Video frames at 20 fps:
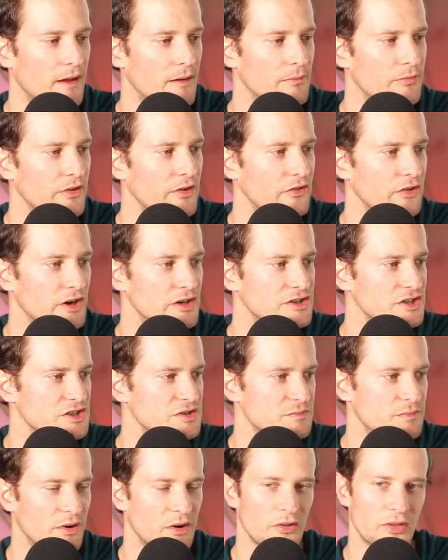These are
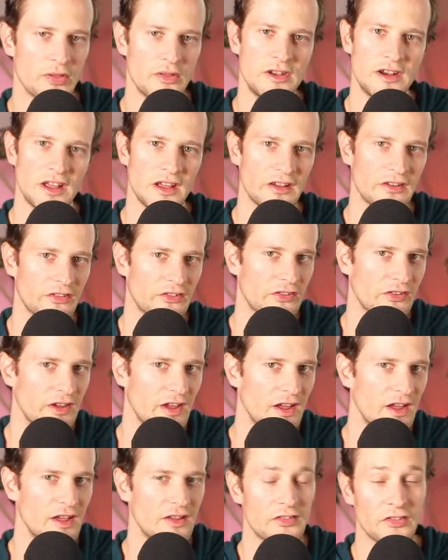just both Linux
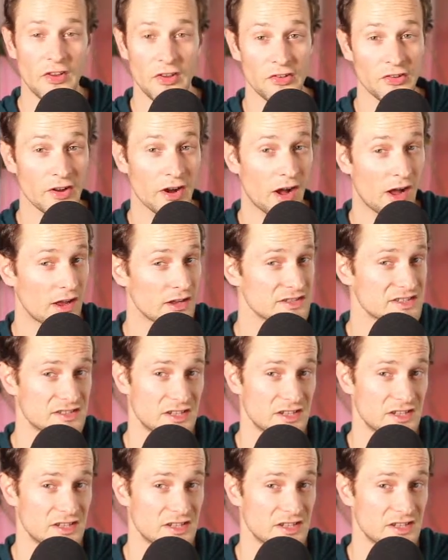syscalls.